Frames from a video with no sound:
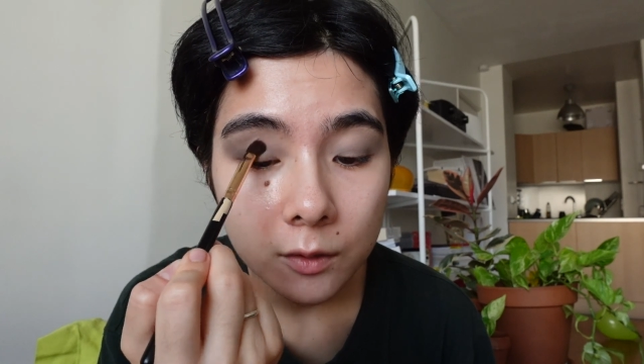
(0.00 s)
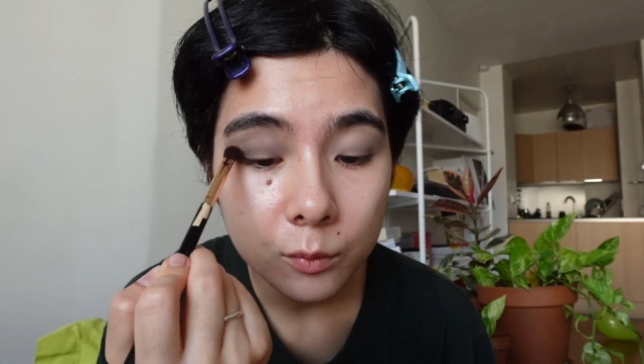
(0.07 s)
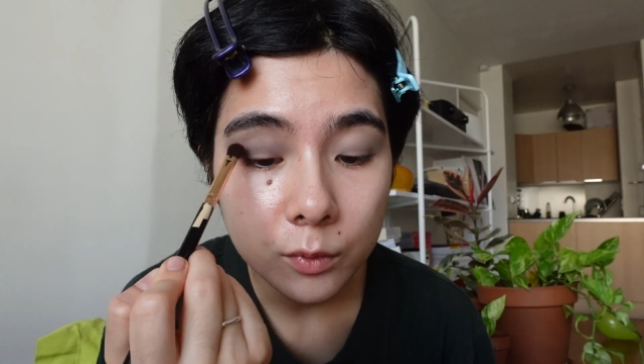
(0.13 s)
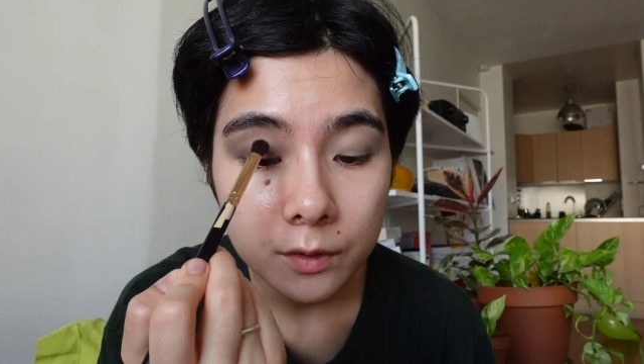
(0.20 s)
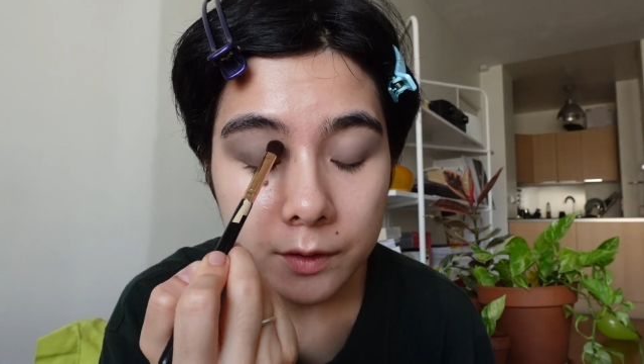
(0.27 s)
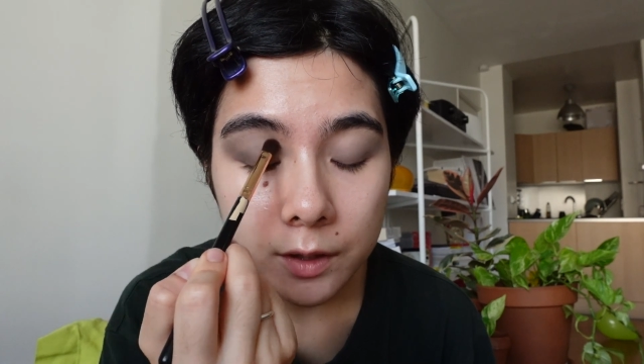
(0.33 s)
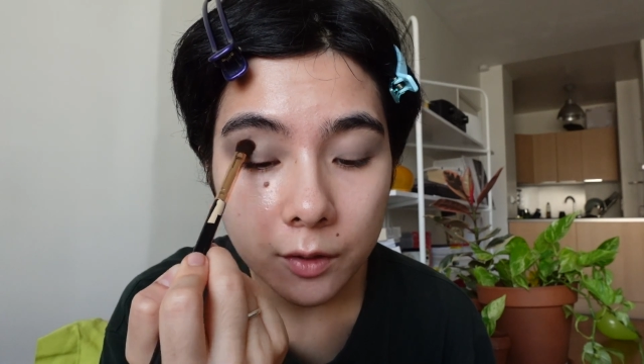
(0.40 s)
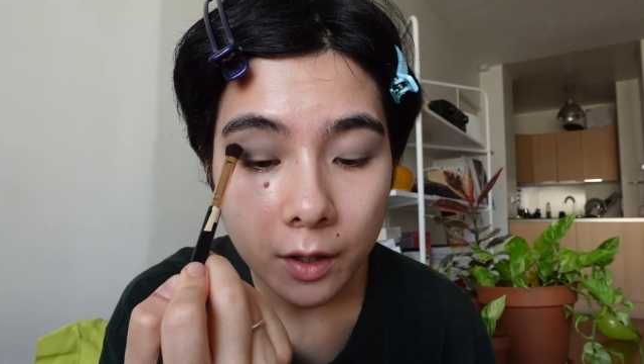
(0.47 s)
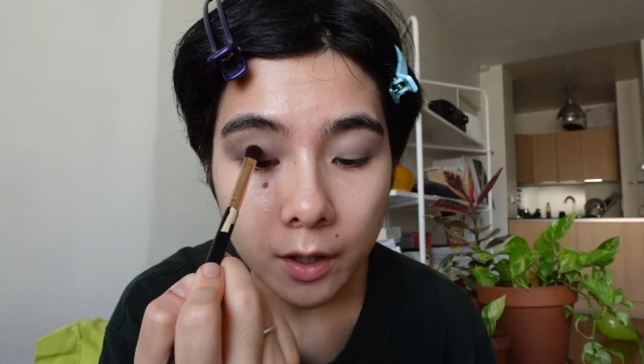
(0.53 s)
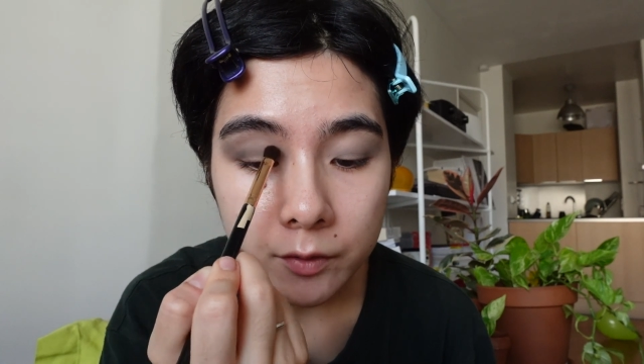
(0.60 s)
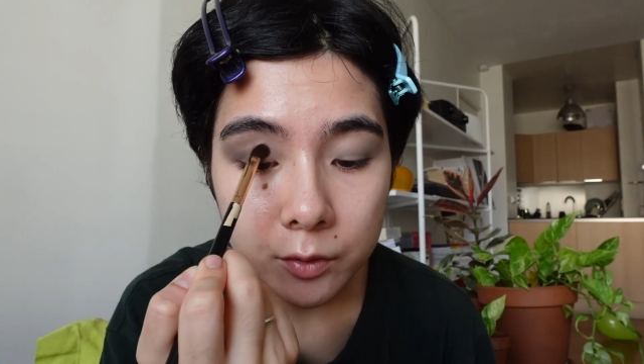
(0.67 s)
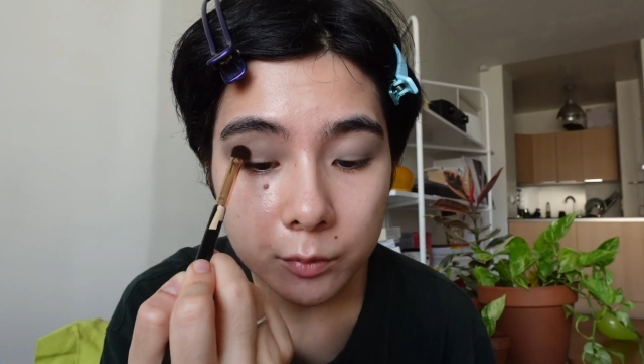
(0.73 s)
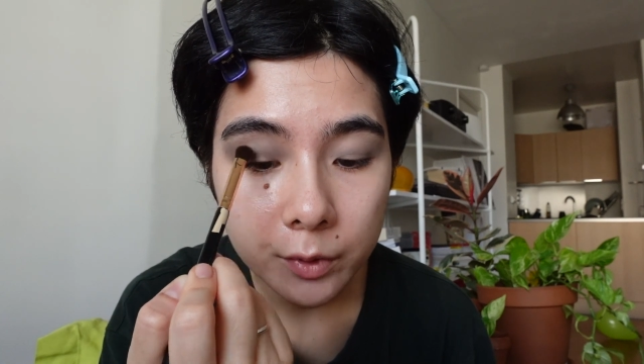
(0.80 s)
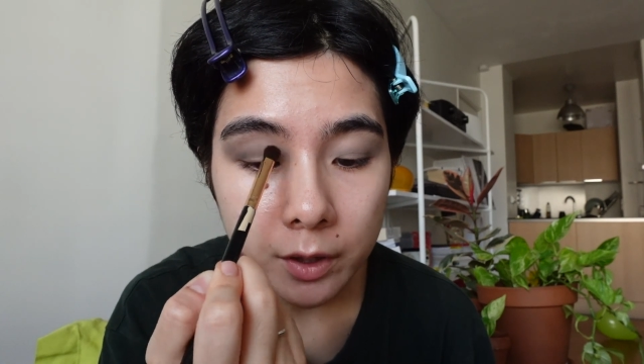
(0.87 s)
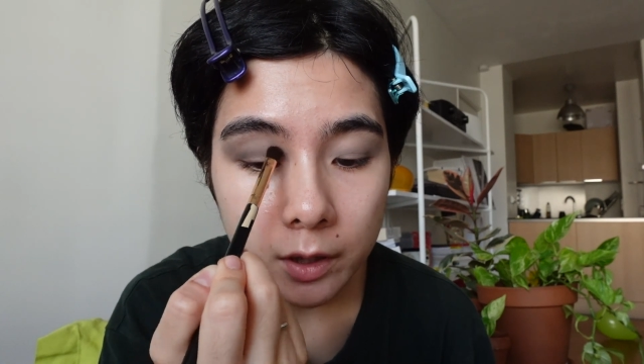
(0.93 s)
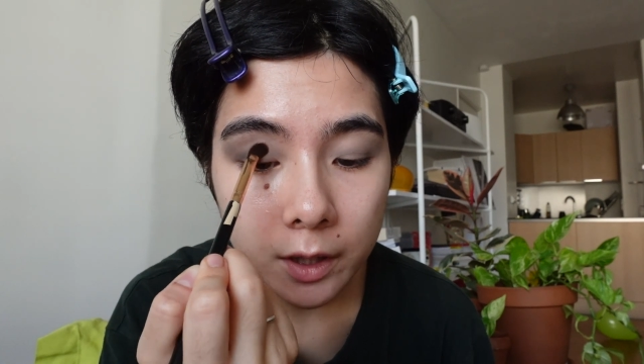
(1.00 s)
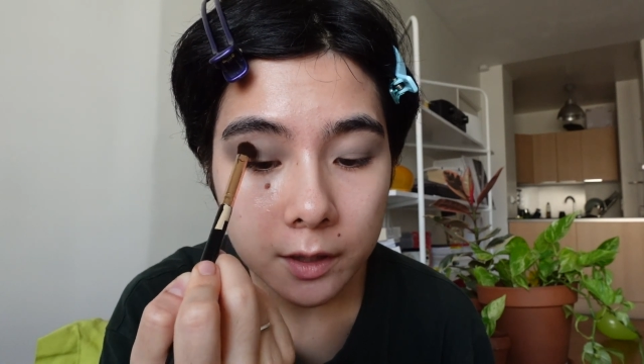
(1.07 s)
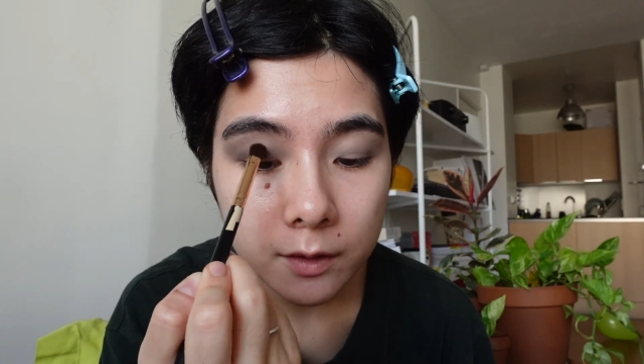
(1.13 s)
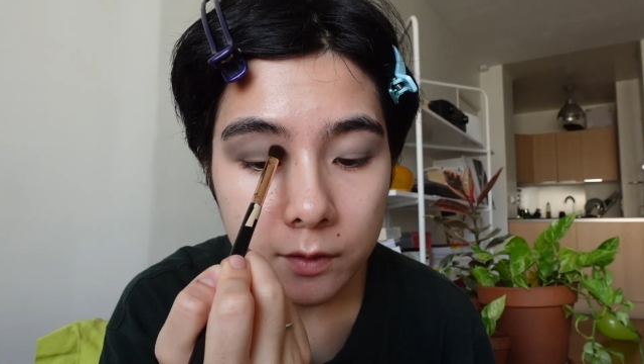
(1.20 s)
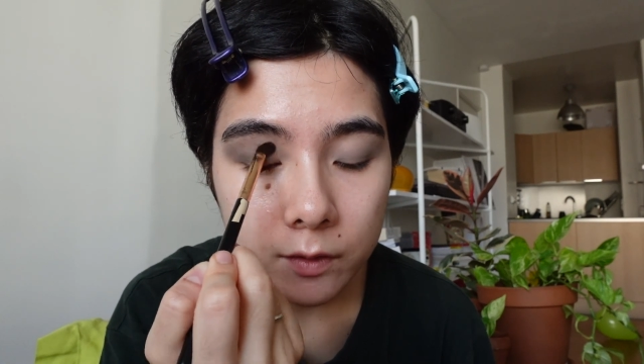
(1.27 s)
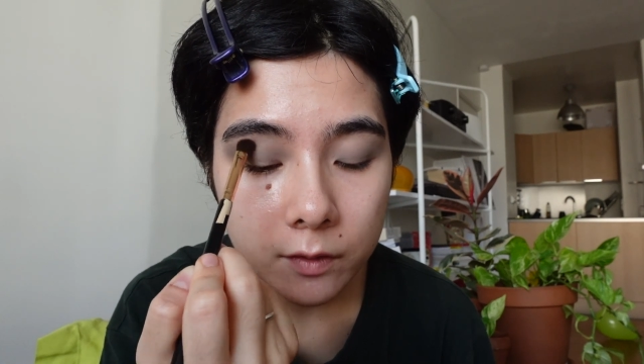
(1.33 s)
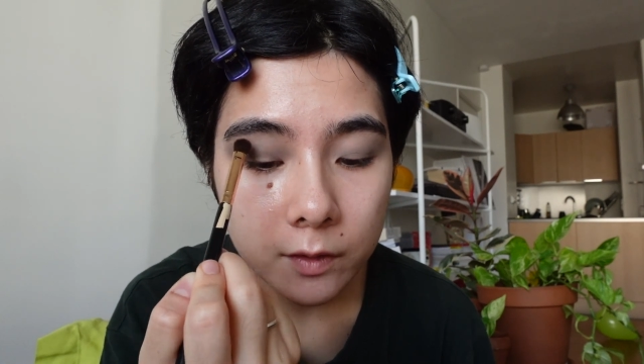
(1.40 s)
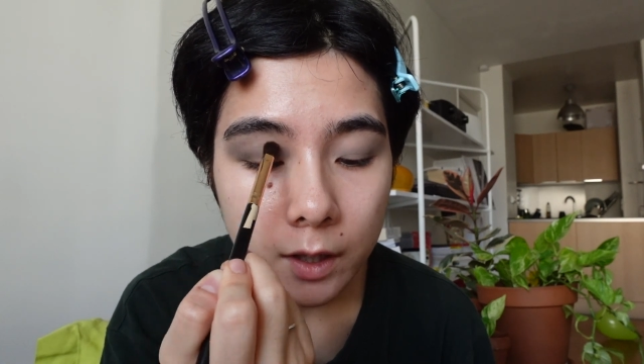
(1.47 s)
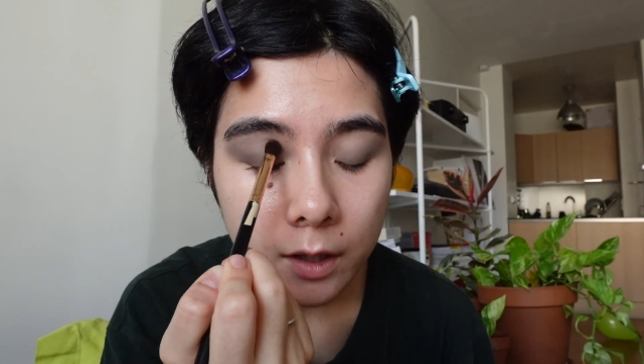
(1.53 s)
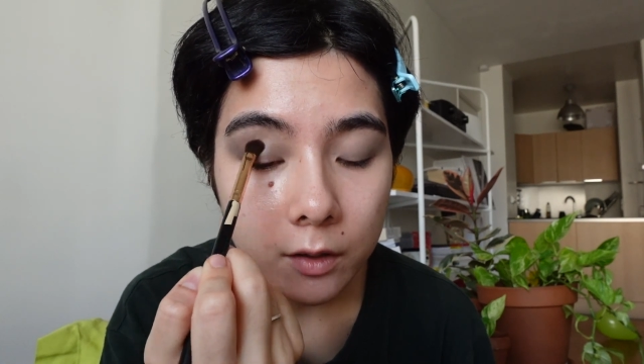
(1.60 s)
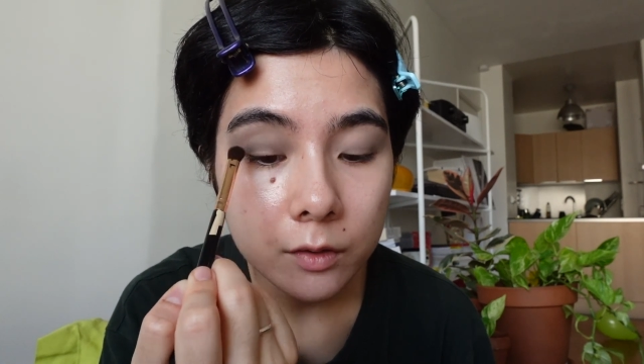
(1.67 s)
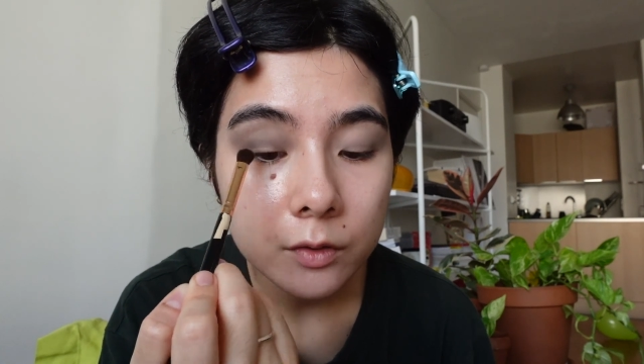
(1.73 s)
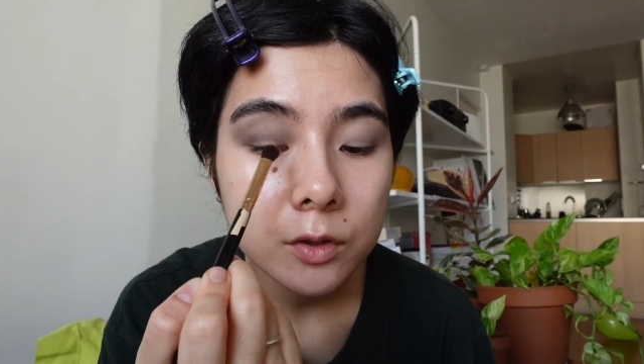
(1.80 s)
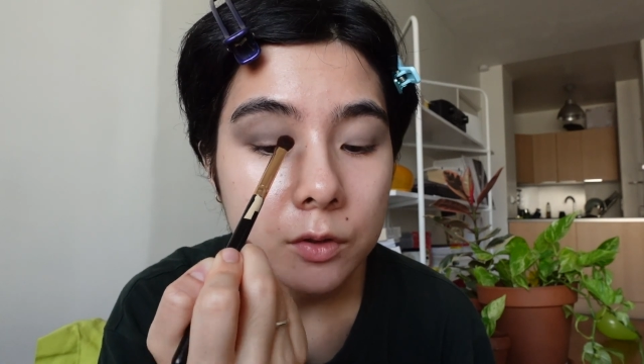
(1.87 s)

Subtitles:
one thing you have to realize is that on